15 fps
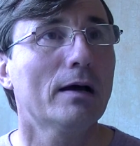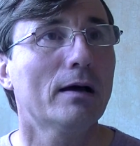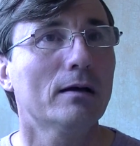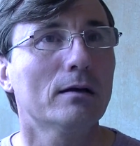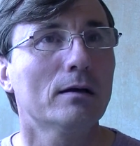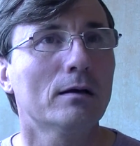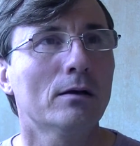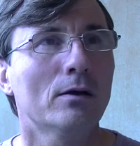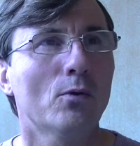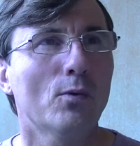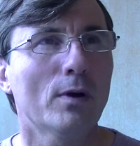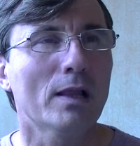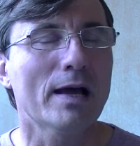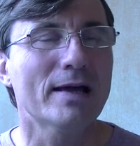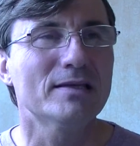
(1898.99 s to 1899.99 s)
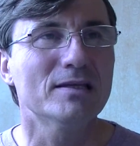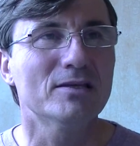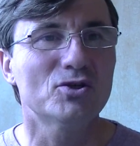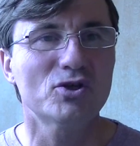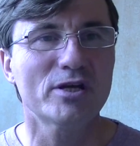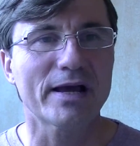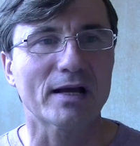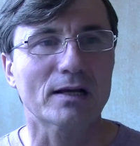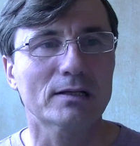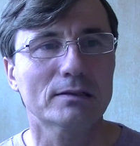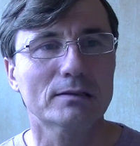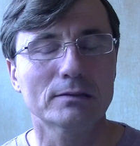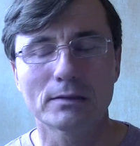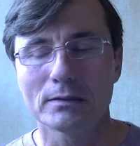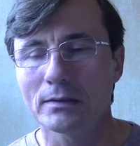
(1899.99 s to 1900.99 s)
Well, I didn't check.
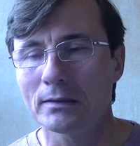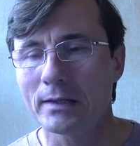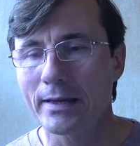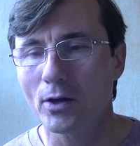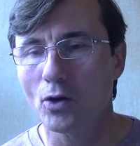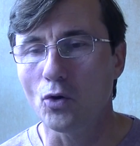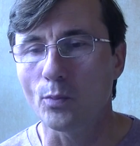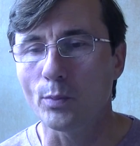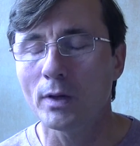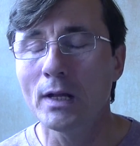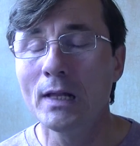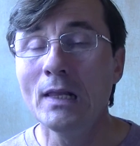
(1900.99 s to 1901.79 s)
I hope,